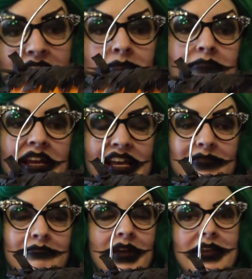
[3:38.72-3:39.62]
then
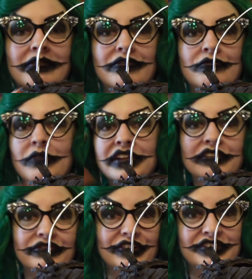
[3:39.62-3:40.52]
my
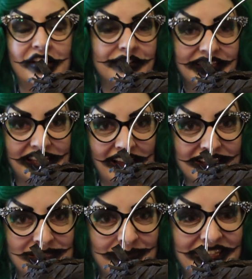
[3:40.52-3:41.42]
wonderful, darling
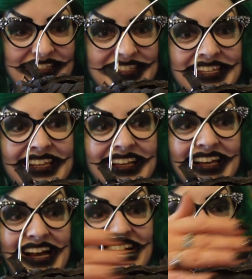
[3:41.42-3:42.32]
husband
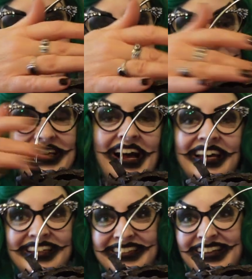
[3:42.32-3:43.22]

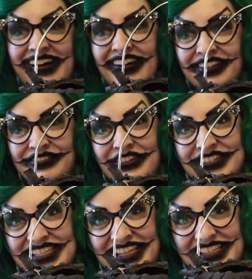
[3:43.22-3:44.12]
cut all of those
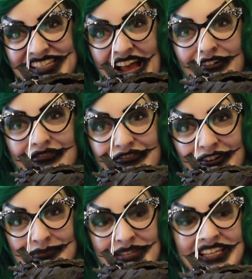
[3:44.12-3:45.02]
things out
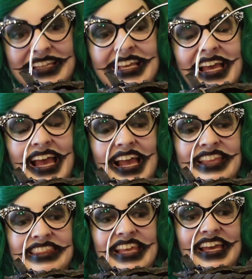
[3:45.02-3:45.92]
for me.
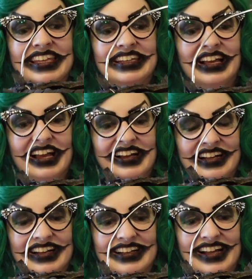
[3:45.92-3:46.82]
And then
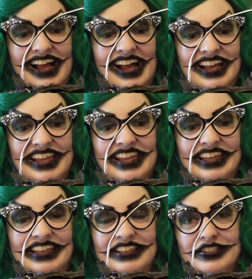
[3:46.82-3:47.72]

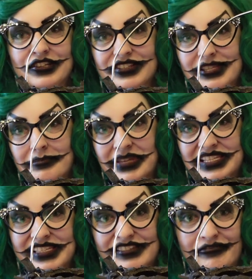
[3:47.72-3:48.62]
I took some
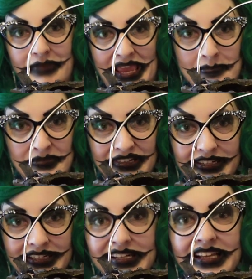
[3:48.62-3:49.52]
pieces of paper